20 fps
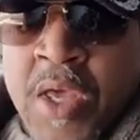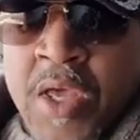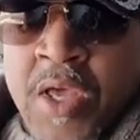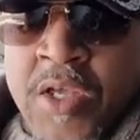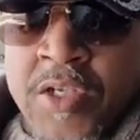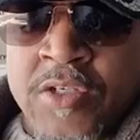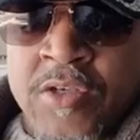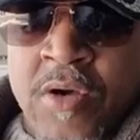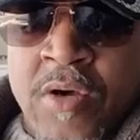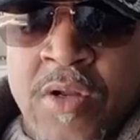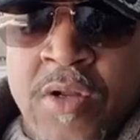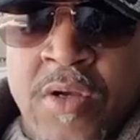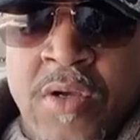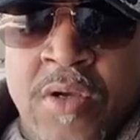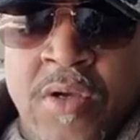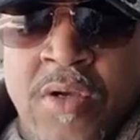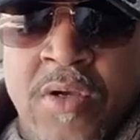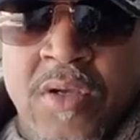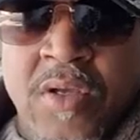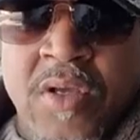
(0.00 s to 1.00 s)
It's
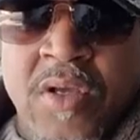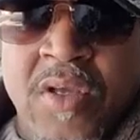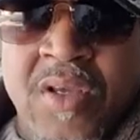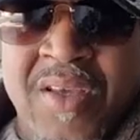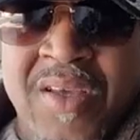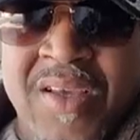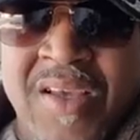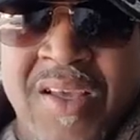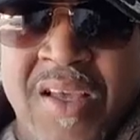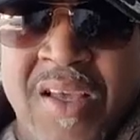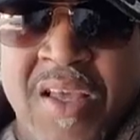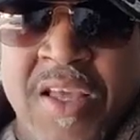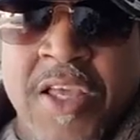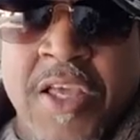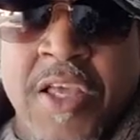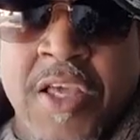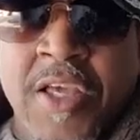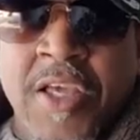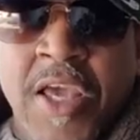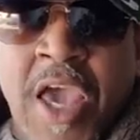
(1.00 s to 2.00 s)
gonna
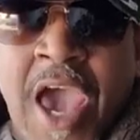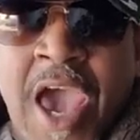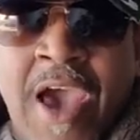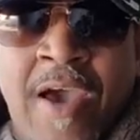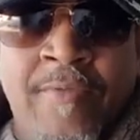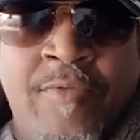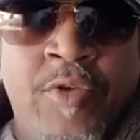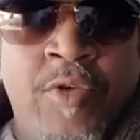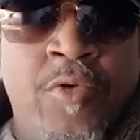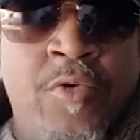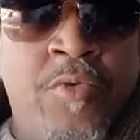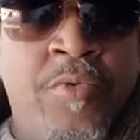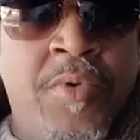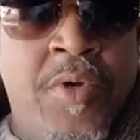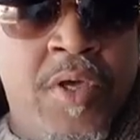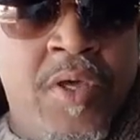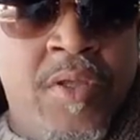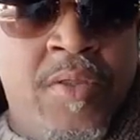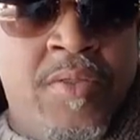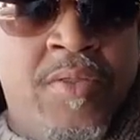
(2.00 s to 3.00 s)
have you
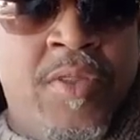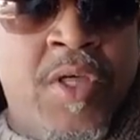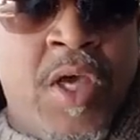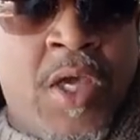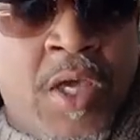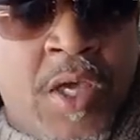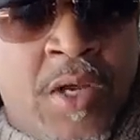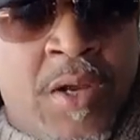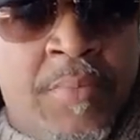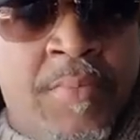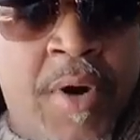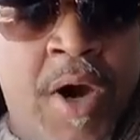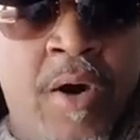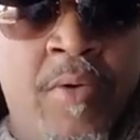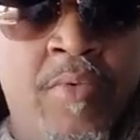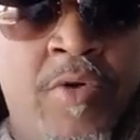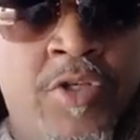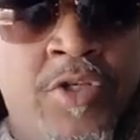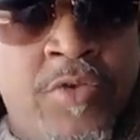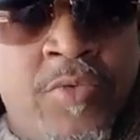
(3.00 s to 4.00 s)
thinking about
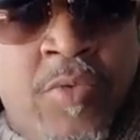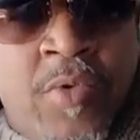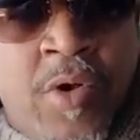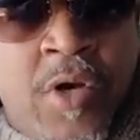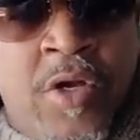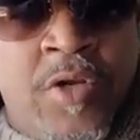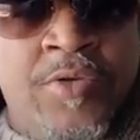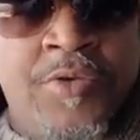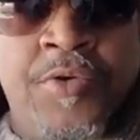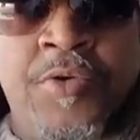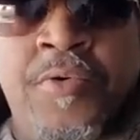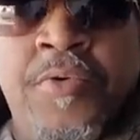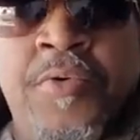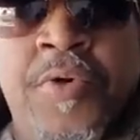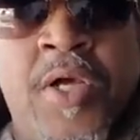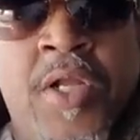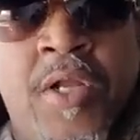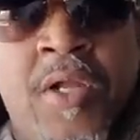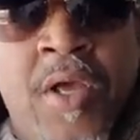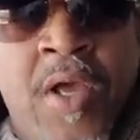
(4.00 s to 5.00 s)
what you want to do
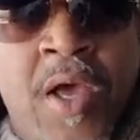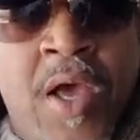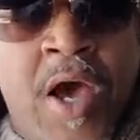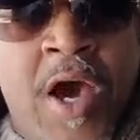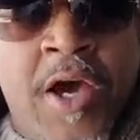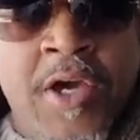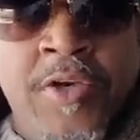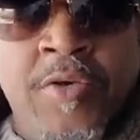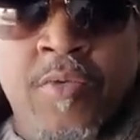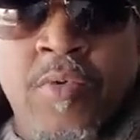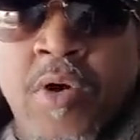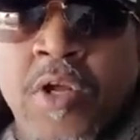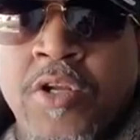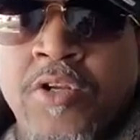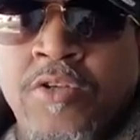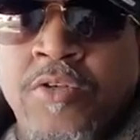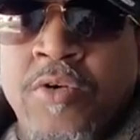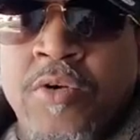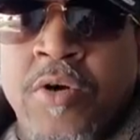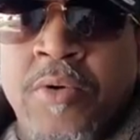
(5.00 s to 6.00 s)
and how you want to
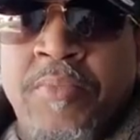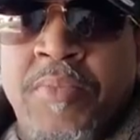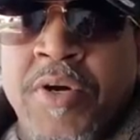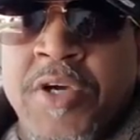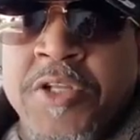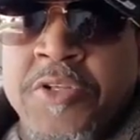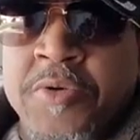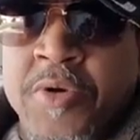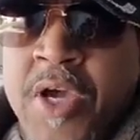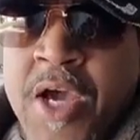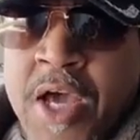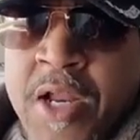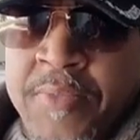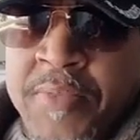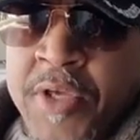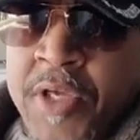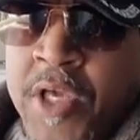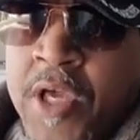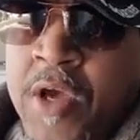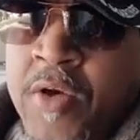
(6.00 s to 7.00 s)
do it, but you got to
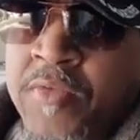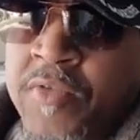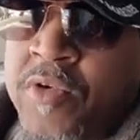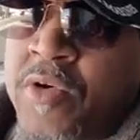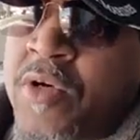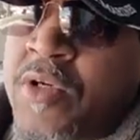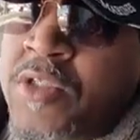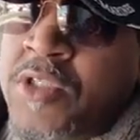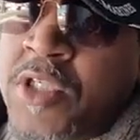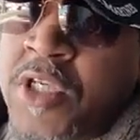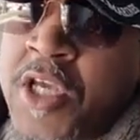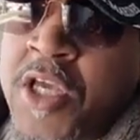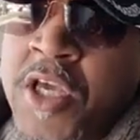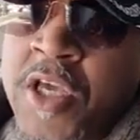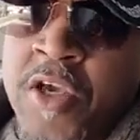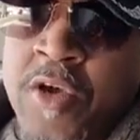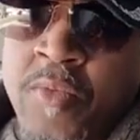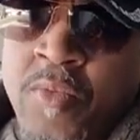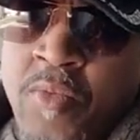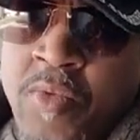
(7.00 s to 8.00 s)
be careful, because
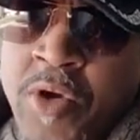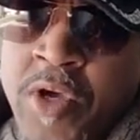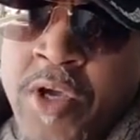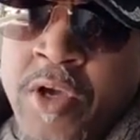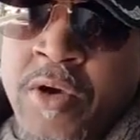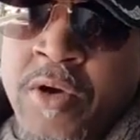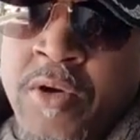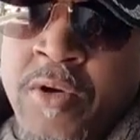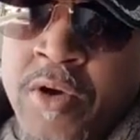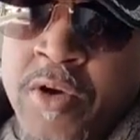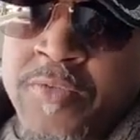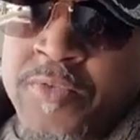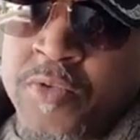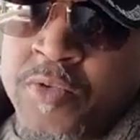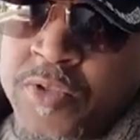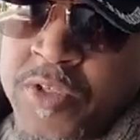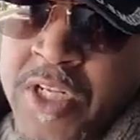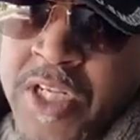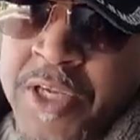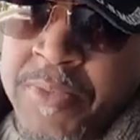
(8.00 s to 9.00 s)
it will, if you
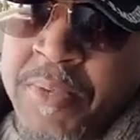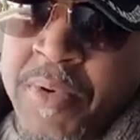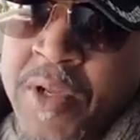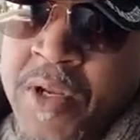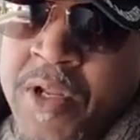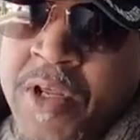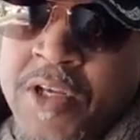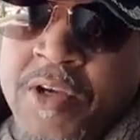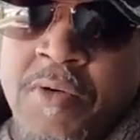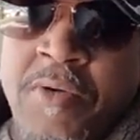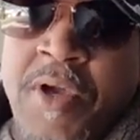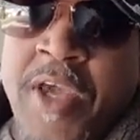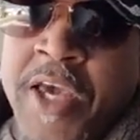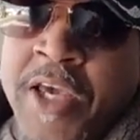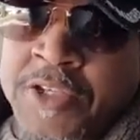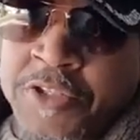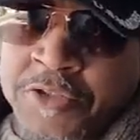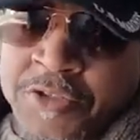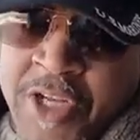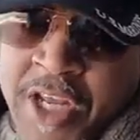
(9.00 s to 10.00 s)
sleeping, it's gonna
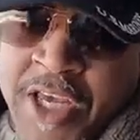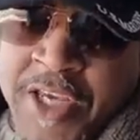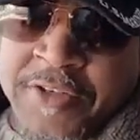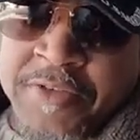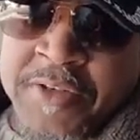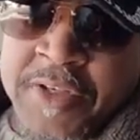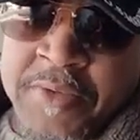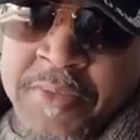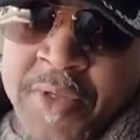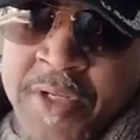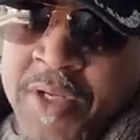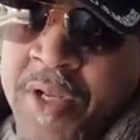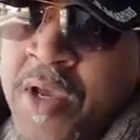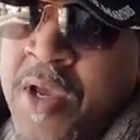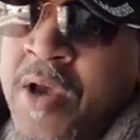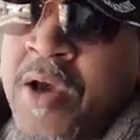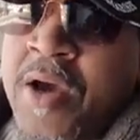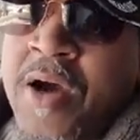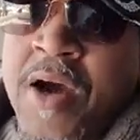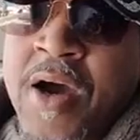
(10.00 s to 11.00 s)
catch you daydreaming.
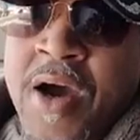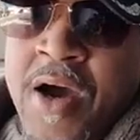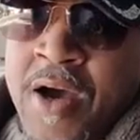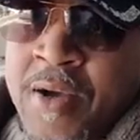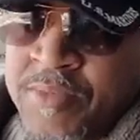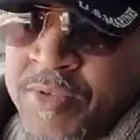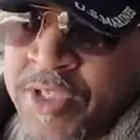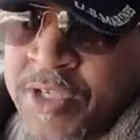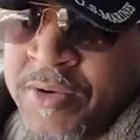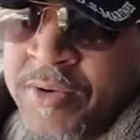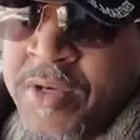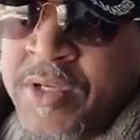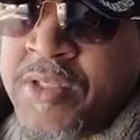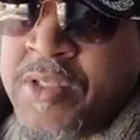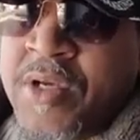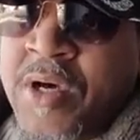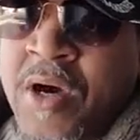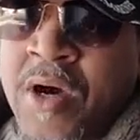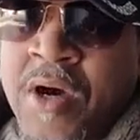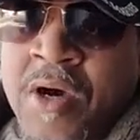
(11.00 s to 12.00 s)
I'm serious.
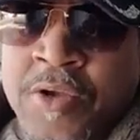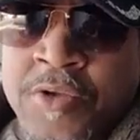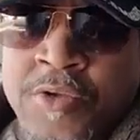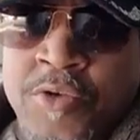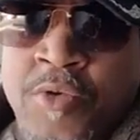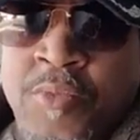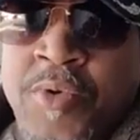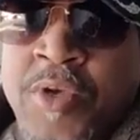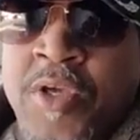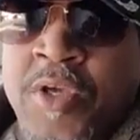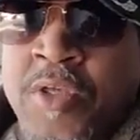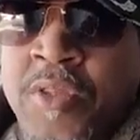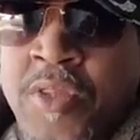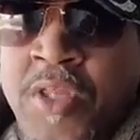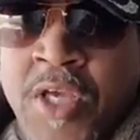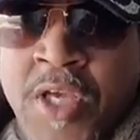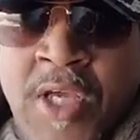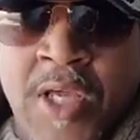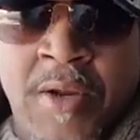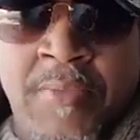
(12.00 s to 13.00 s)
You'll be
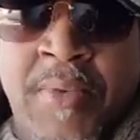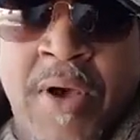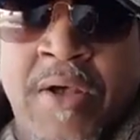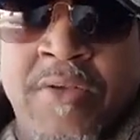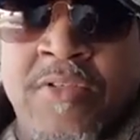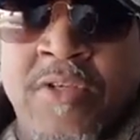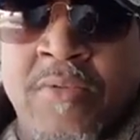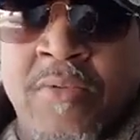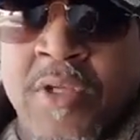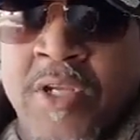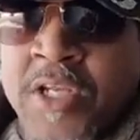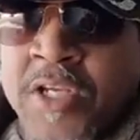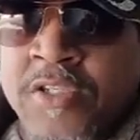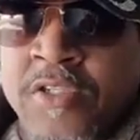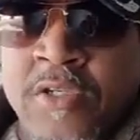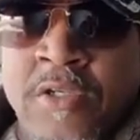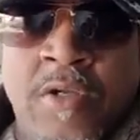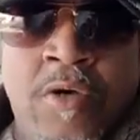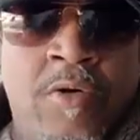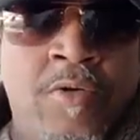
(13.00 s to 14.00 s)
thinking about something, next
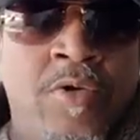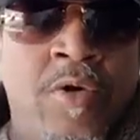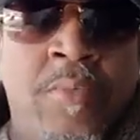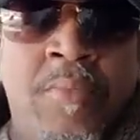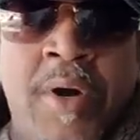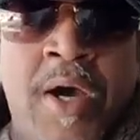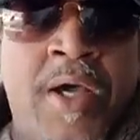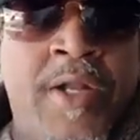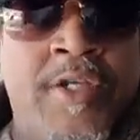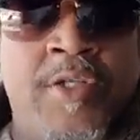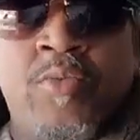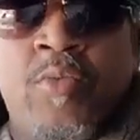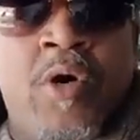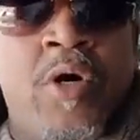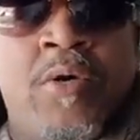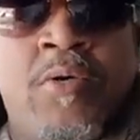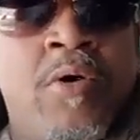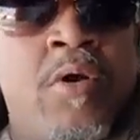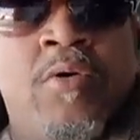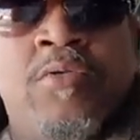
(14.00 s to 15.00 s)
thing you know, your mind is
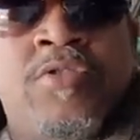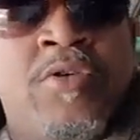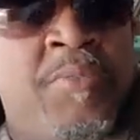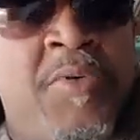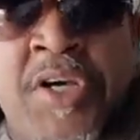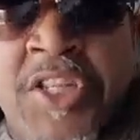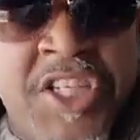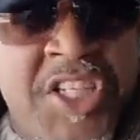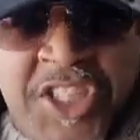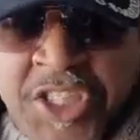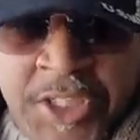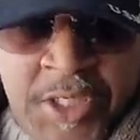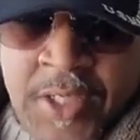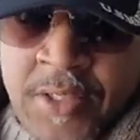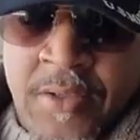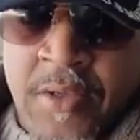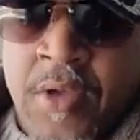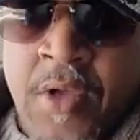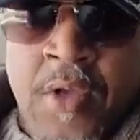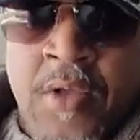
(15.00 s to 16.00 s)
wandering on some other shit.
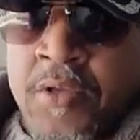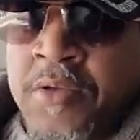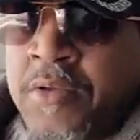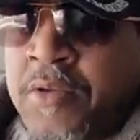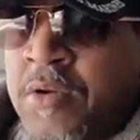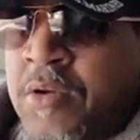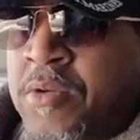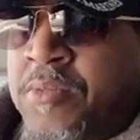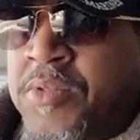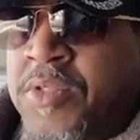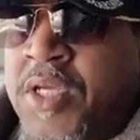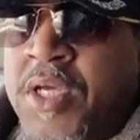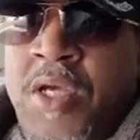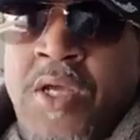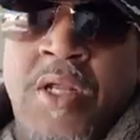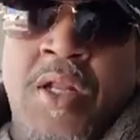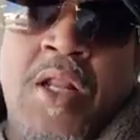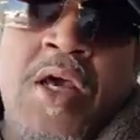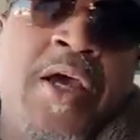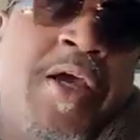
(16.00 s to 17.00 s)
You know what I'm
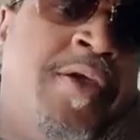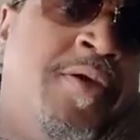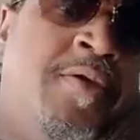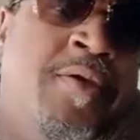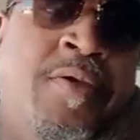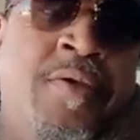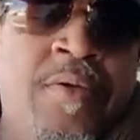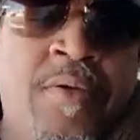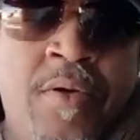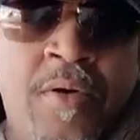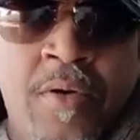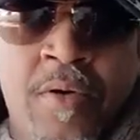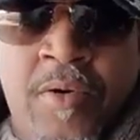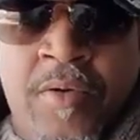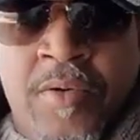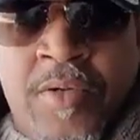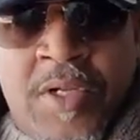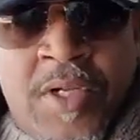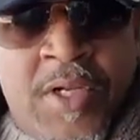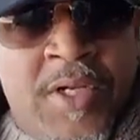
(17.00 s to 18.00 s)
saying? Like,
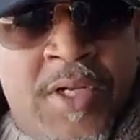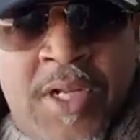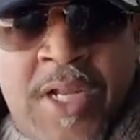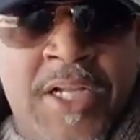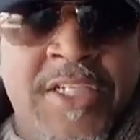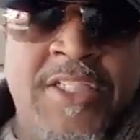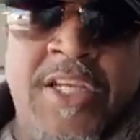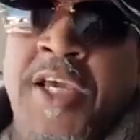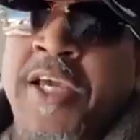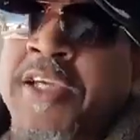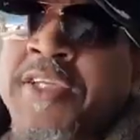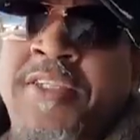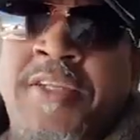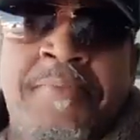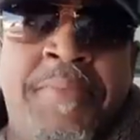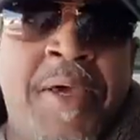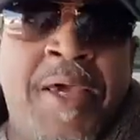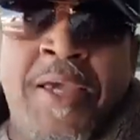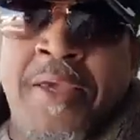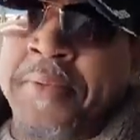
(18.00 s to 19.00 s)
did I change the
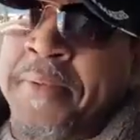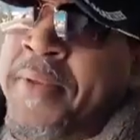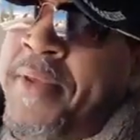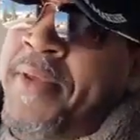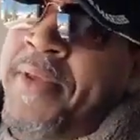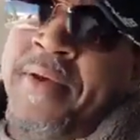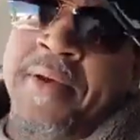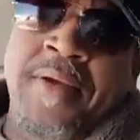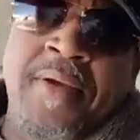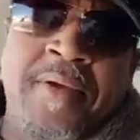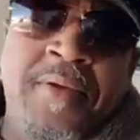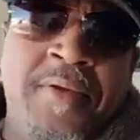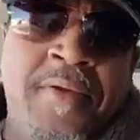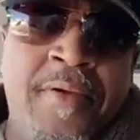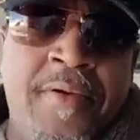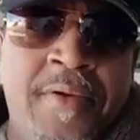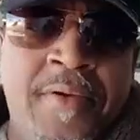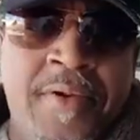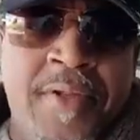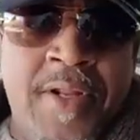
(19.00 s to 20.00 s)
baby?
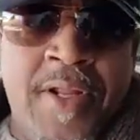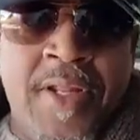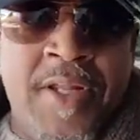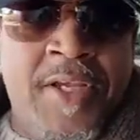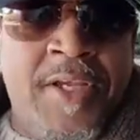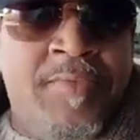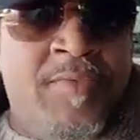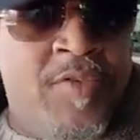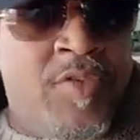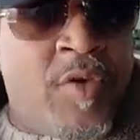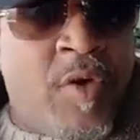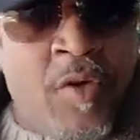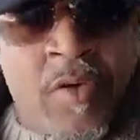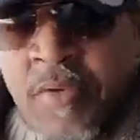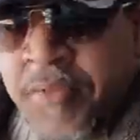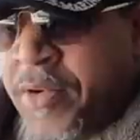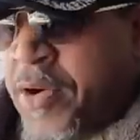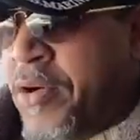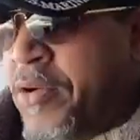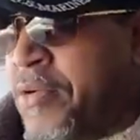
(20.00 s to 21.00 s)
Did I leave the
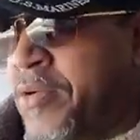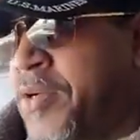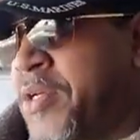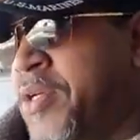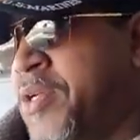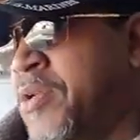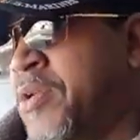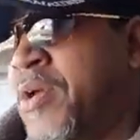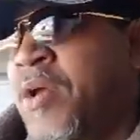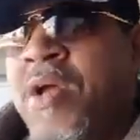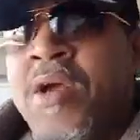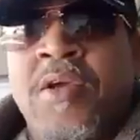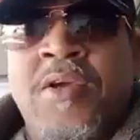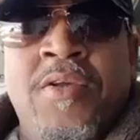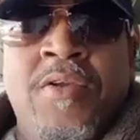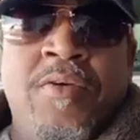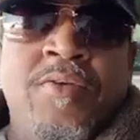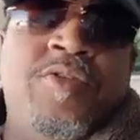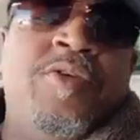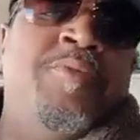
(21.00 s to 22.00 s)
stove on? And,
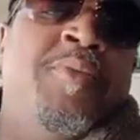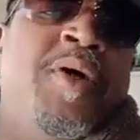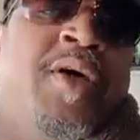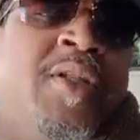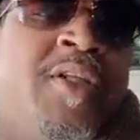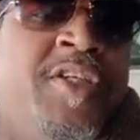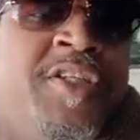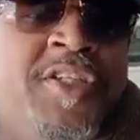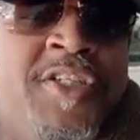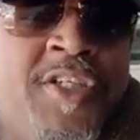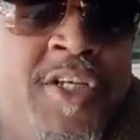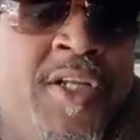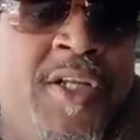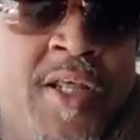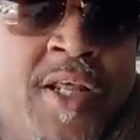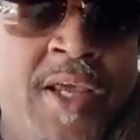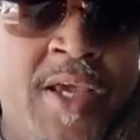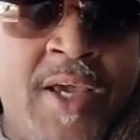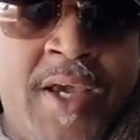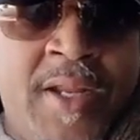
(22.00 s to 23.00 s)
some other shit
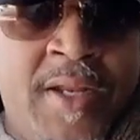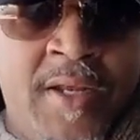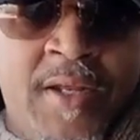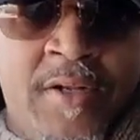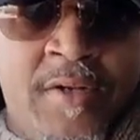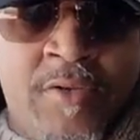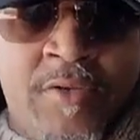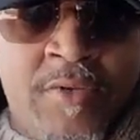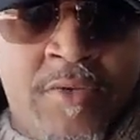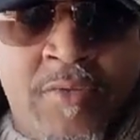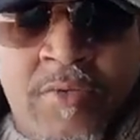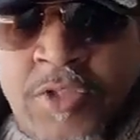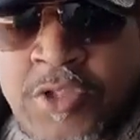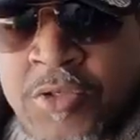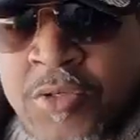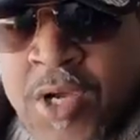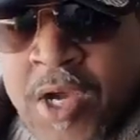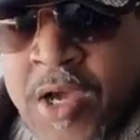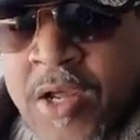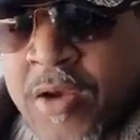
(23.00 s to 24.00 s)
that ain't got nothing to do with what
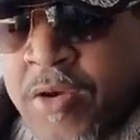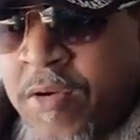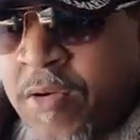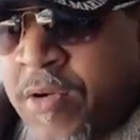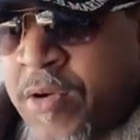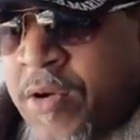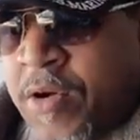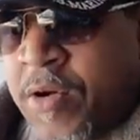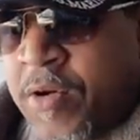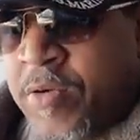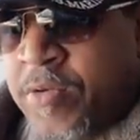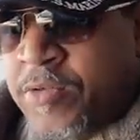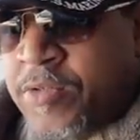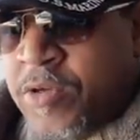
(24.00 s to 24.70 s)
you got going on.